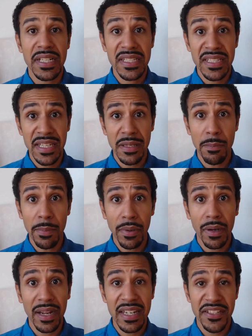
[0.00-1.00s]
simple
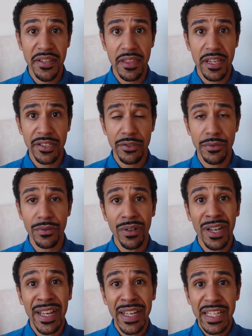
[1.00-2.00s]
and easy thing to do,
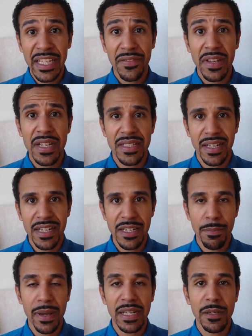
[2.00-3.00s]
even as an
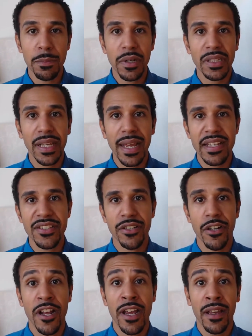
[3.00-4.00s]
independent
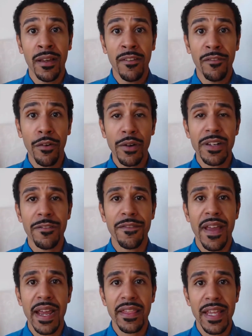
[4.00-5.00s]
podcaster, for the
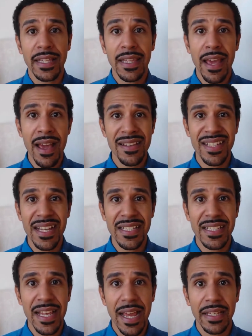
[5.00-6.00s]
fact that, as I
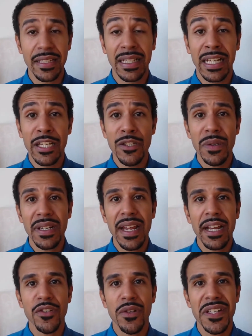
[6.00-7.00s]
said, you can
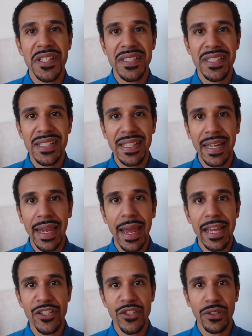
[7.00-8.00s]
actually
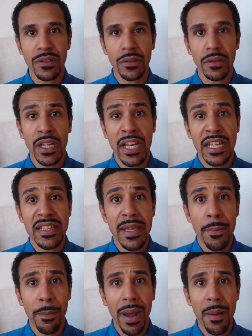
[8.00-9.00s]
schedule the
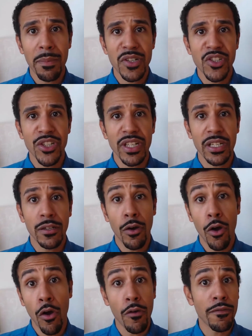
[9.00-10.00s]
publishing
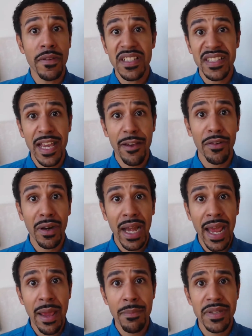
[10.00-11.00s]
of several
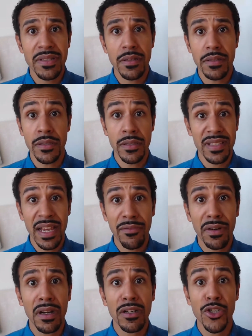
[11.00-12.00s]
episodes,
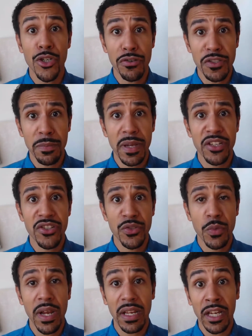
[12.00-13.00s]
several show notes pages as
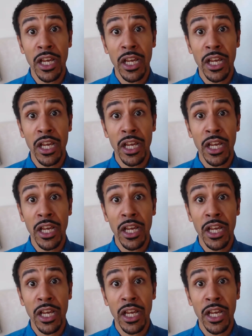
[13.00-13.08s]
well,